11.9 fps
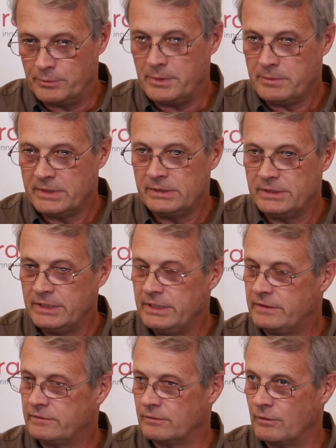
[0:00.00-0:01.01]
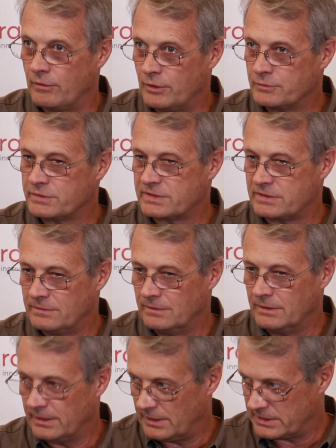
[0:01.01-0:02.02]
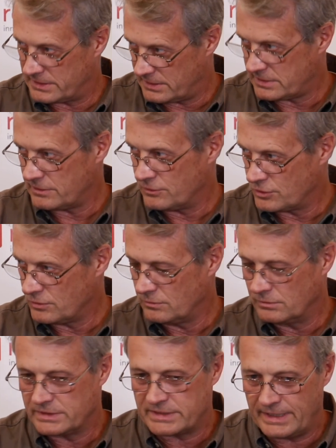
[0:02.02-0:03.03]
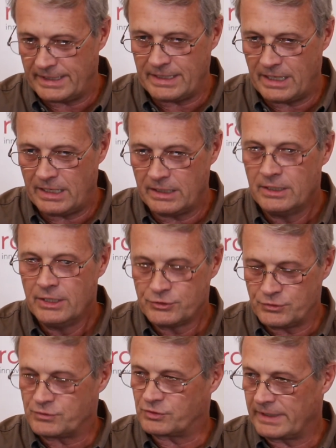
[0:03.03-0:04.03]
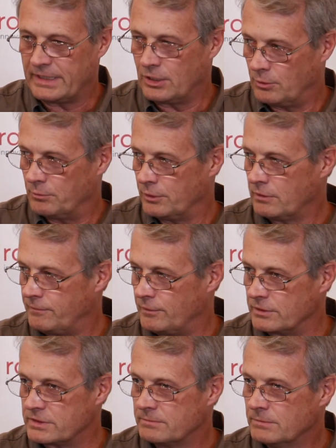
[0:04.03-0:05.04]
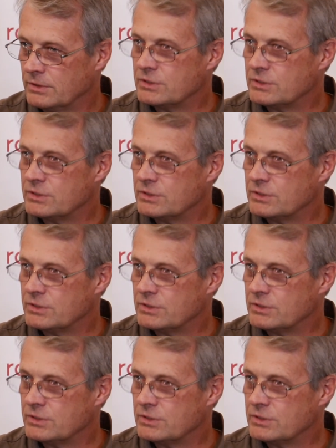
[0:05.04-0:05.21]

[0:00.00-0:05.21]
we will need those assistant tools, AR, to train our workforce.